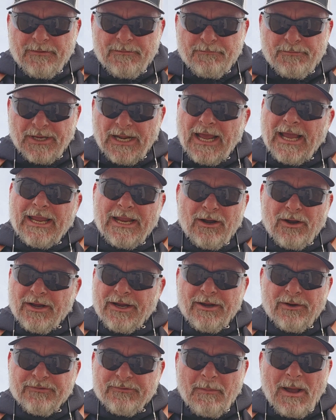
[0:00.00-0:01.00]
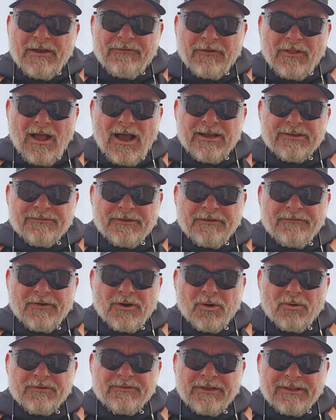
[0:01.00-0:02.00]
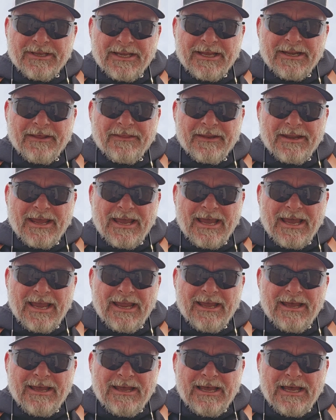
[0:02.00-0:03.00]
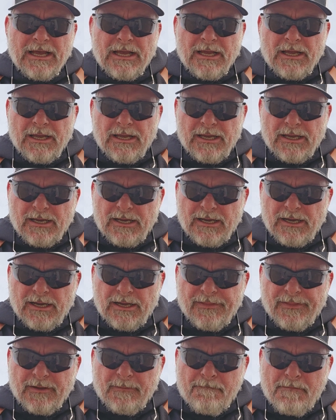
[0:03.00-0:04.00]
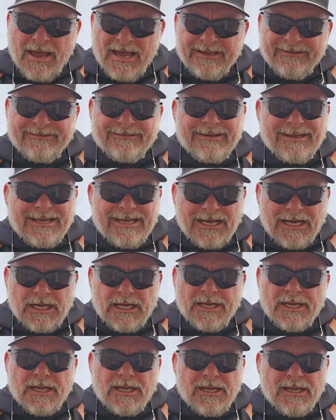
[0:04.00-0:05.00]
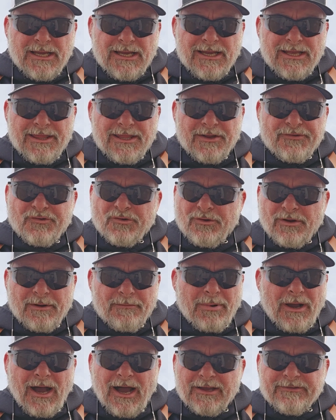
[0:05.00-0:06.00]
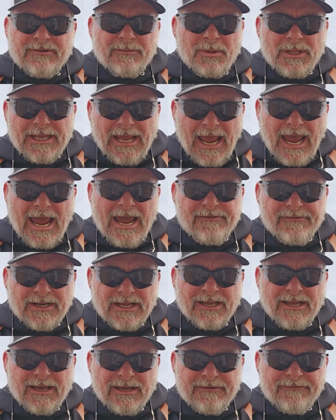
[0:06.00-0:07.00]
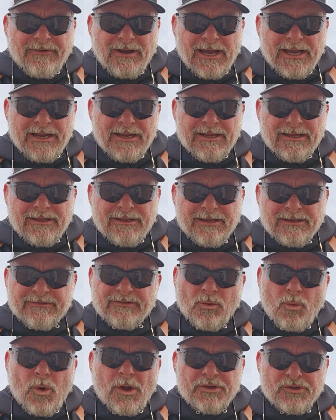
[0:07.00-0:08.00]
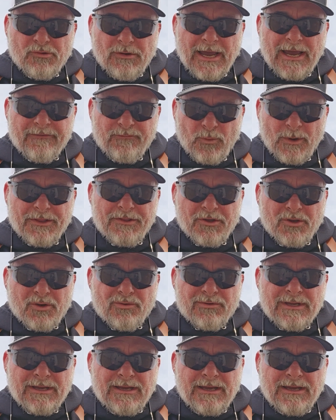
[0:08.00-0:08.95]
But here's my philosophy, folks. At the end of the day, the best gun that you can possibly have in a gunfight is the one you have with you,